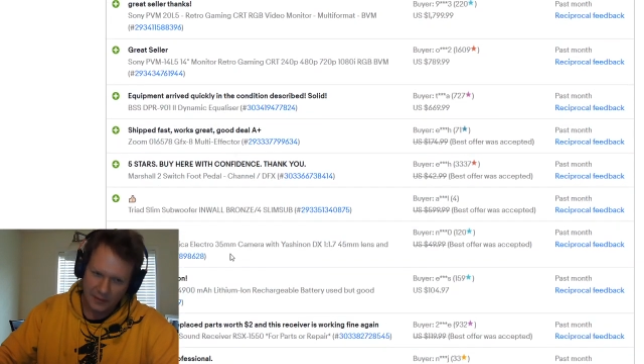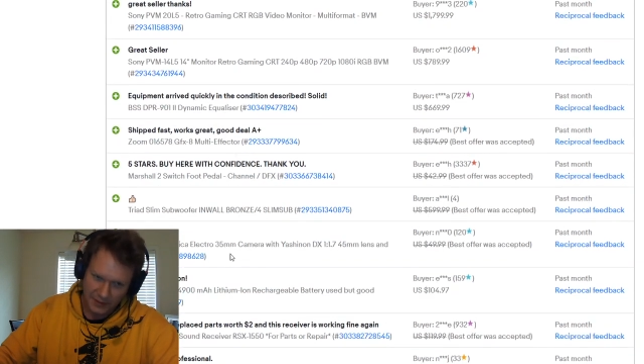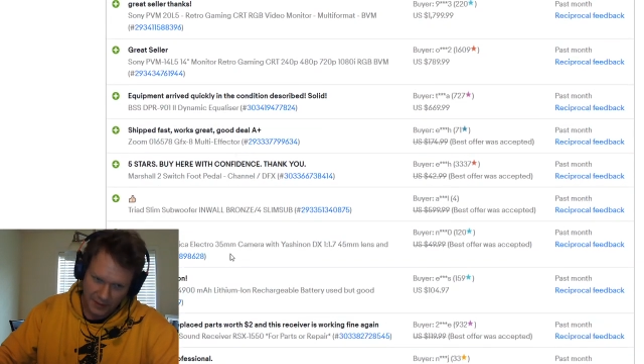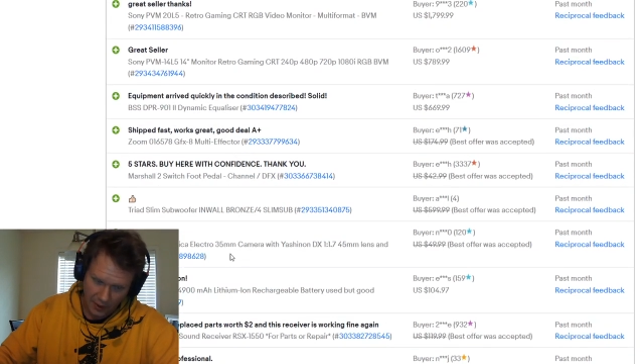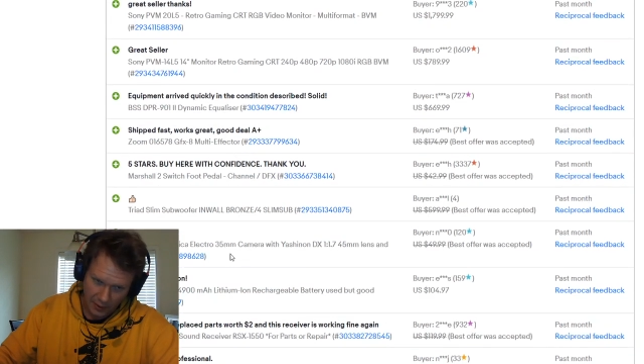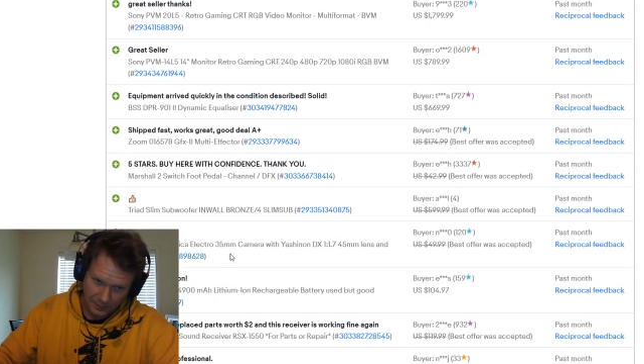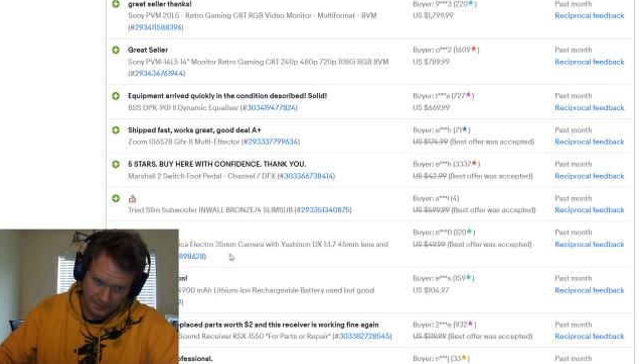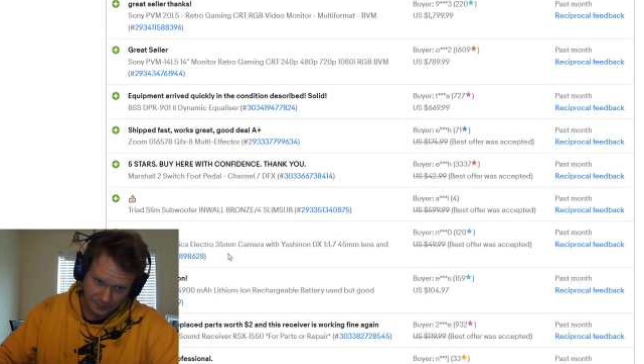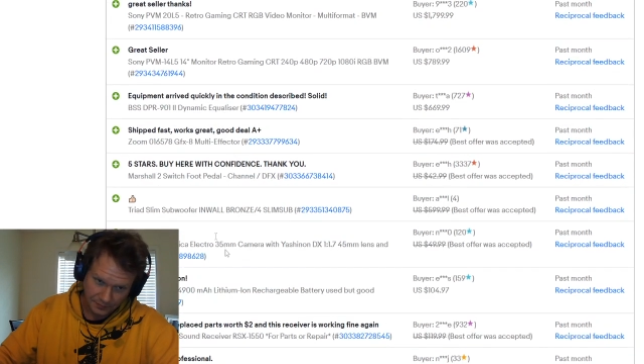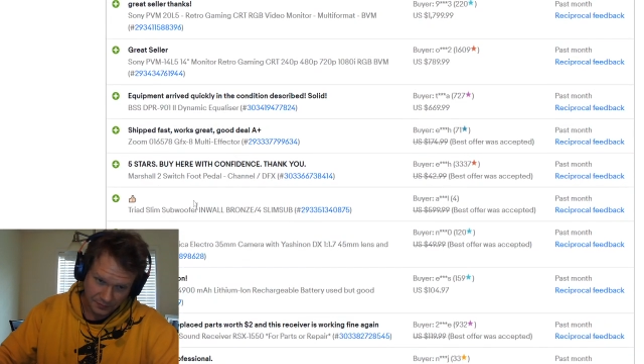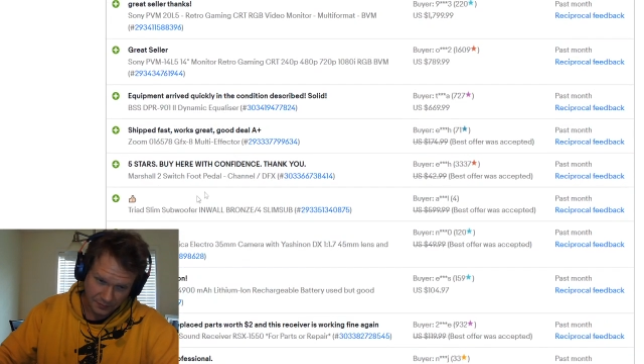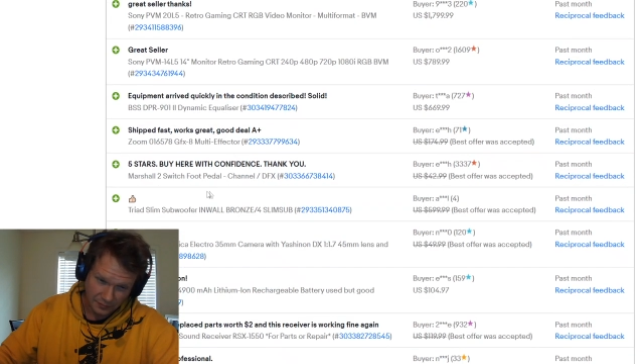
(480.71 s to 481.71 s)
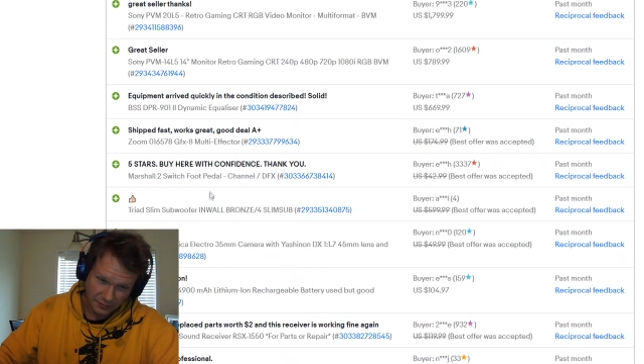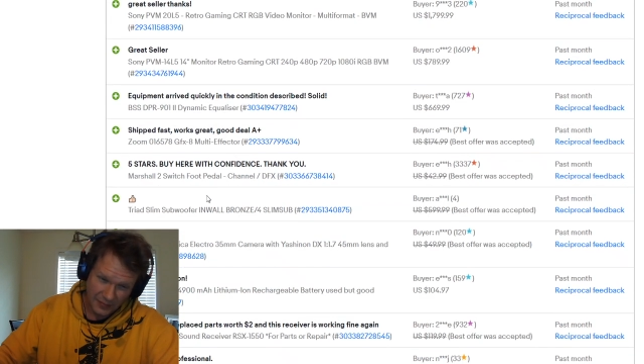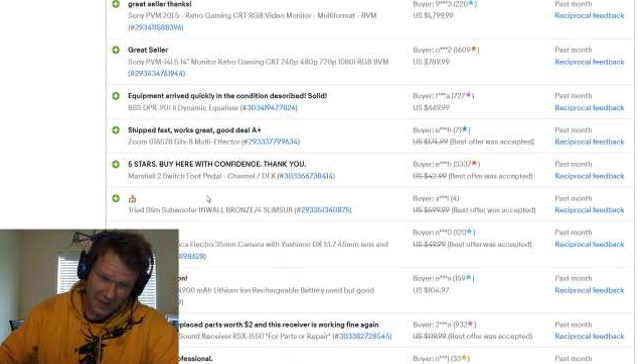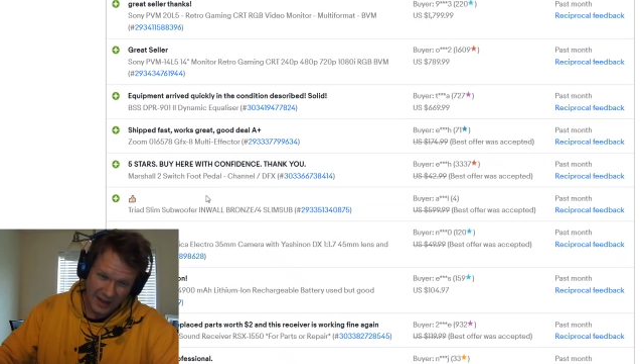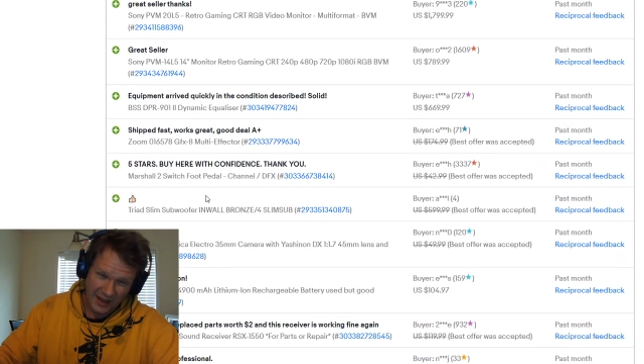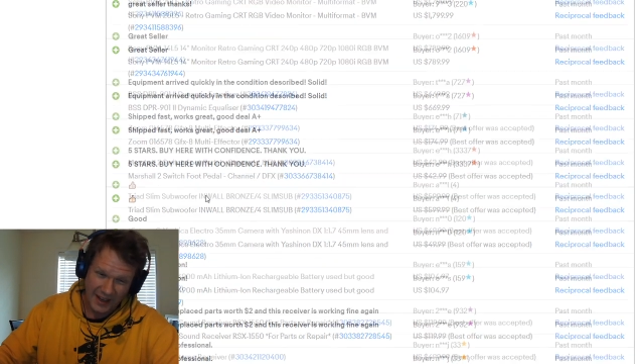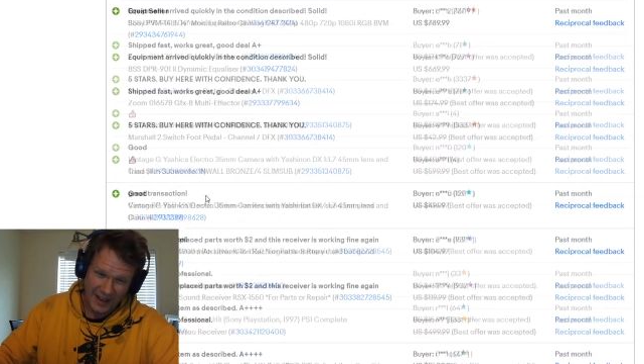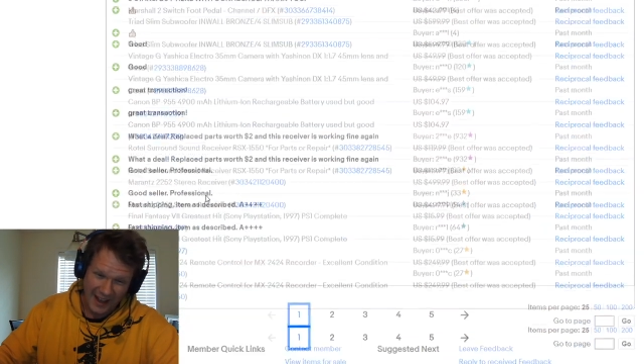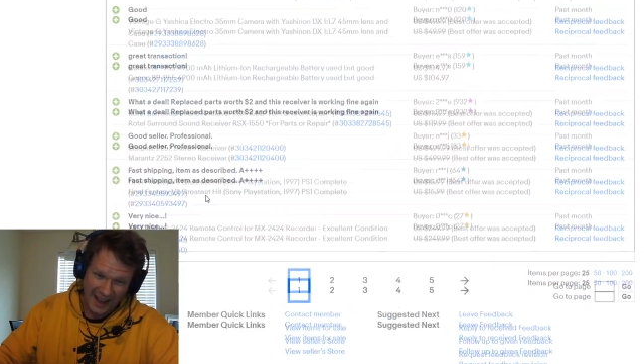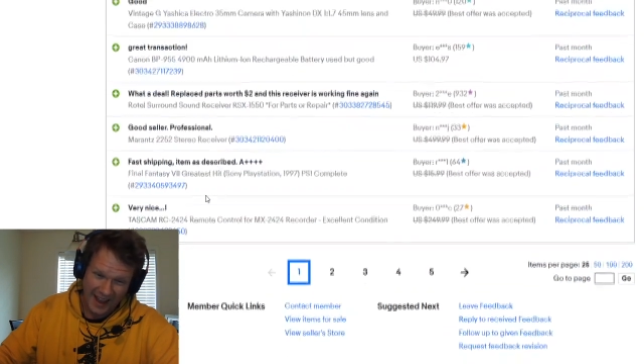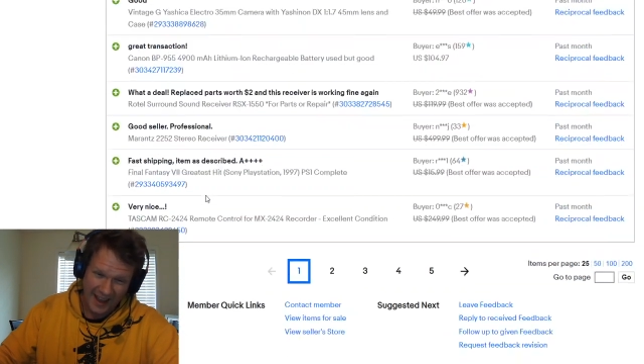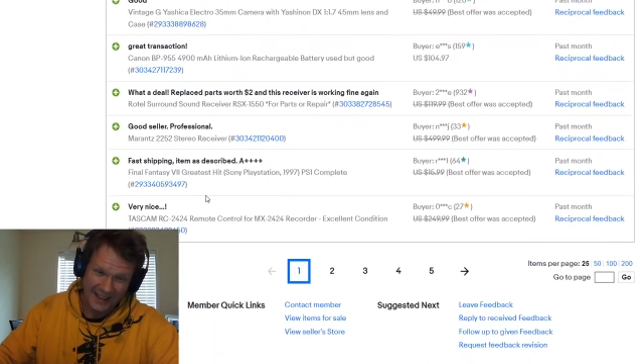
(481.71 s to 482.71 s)
So he
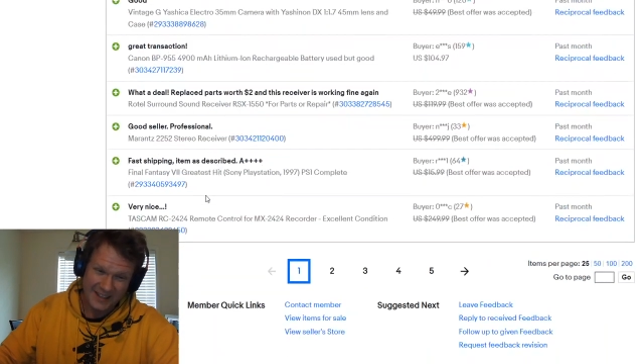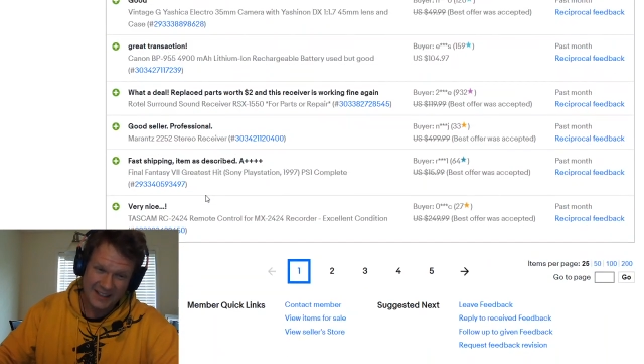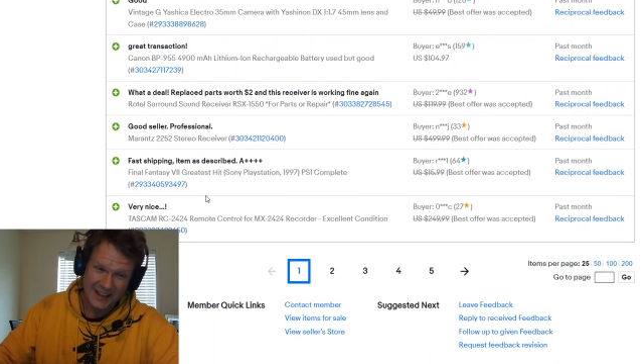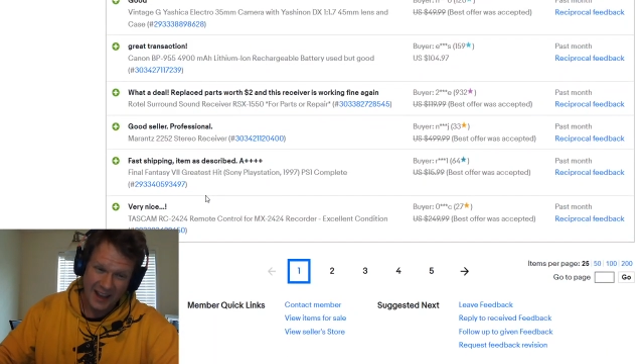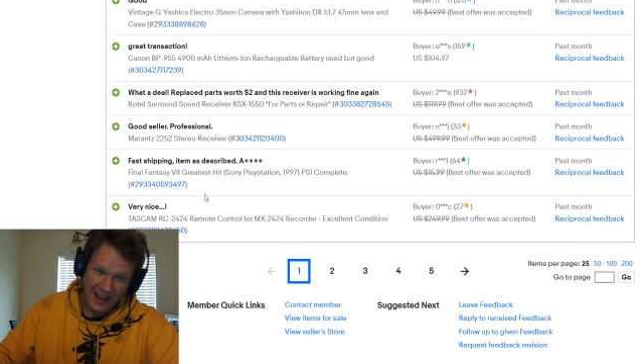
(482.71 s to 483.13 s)
has